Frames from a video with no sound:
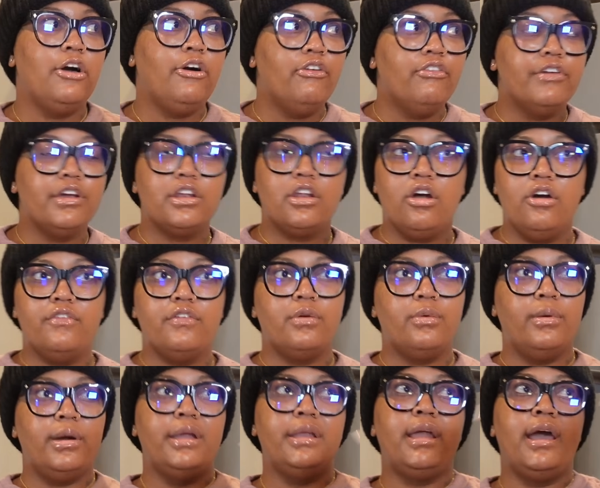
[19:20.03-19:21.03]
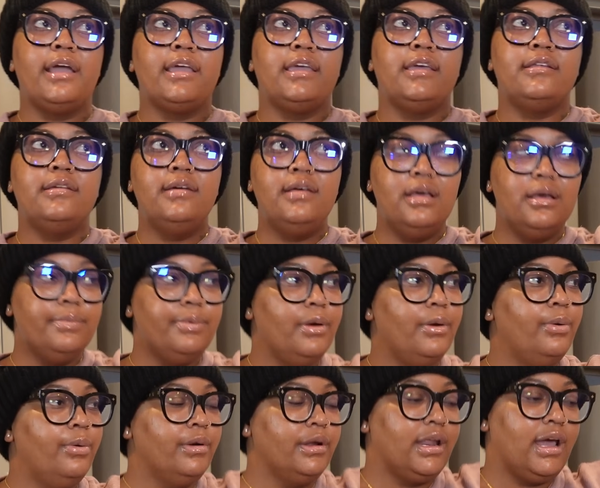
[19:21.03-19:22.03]
over and over when I get up,
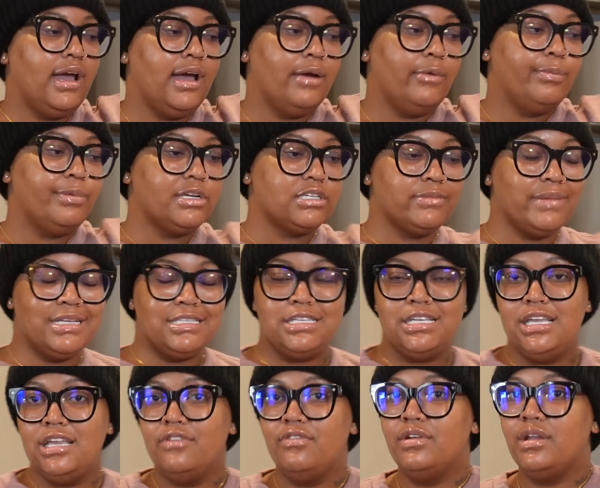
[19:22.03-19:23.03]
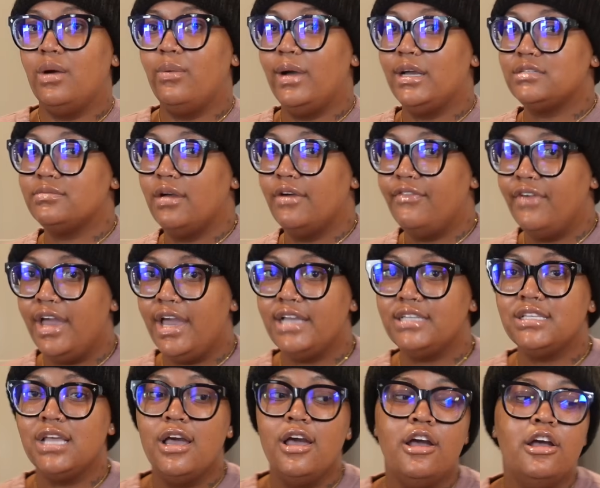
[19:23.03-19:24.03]
when I brush my teeth, when I wash my
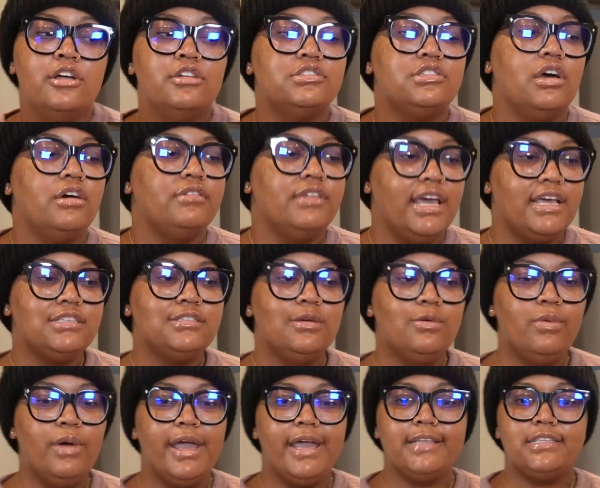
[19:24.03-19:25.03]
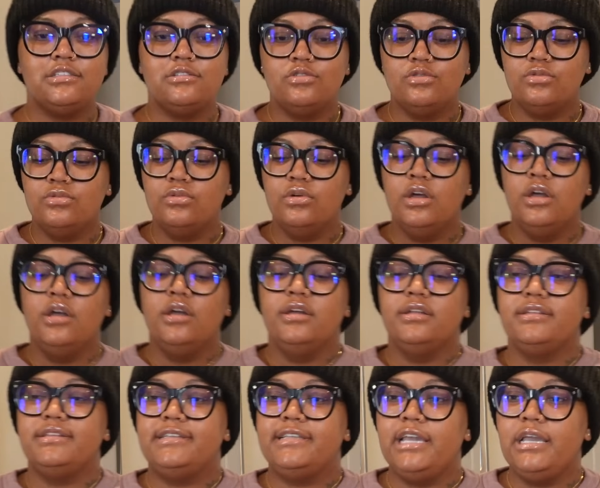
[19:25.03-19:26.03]
face. So that's a way to
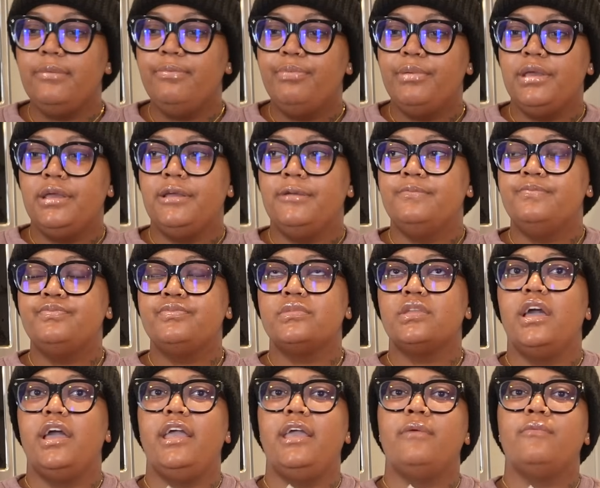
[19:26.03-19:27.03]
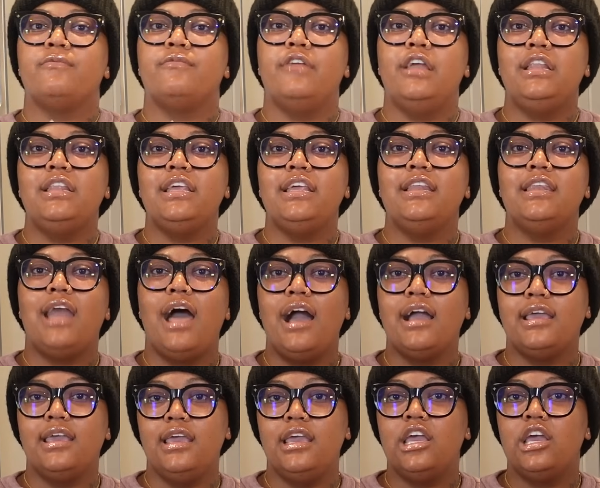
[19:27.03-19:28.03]
deepen and really
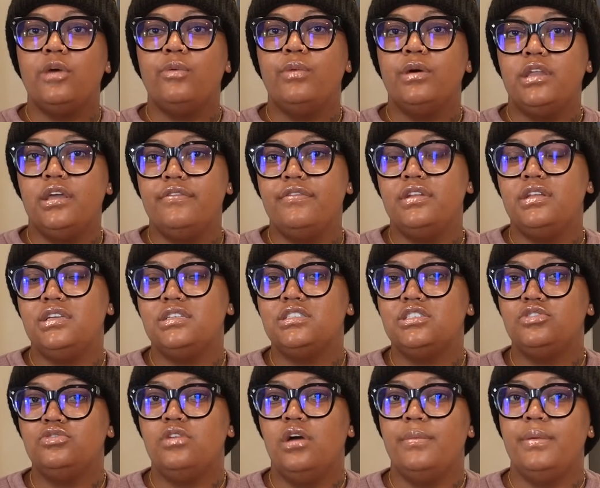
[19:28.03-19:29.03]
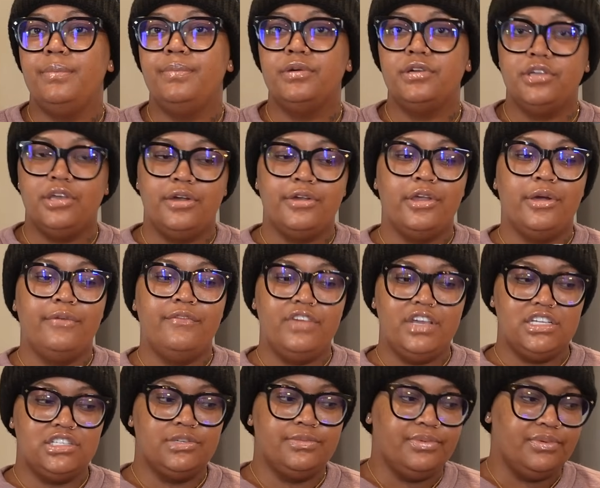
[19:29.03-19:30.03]
lock in whatever it is that you're going to be putting on your
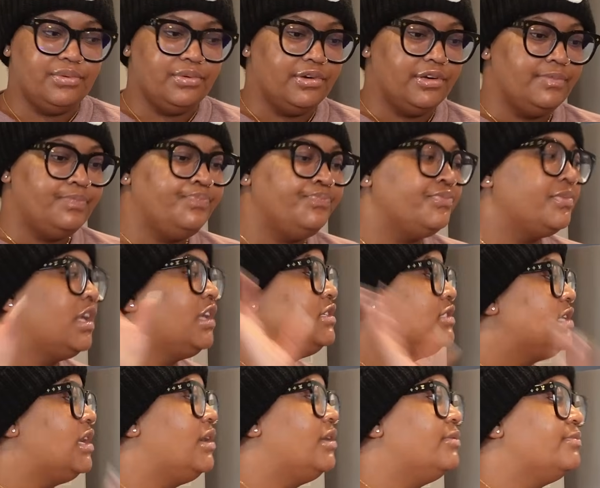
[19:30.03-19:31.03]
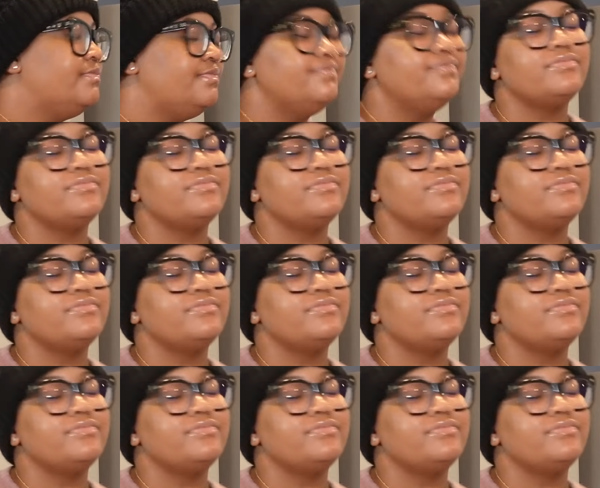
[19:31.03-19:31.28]
vision board. So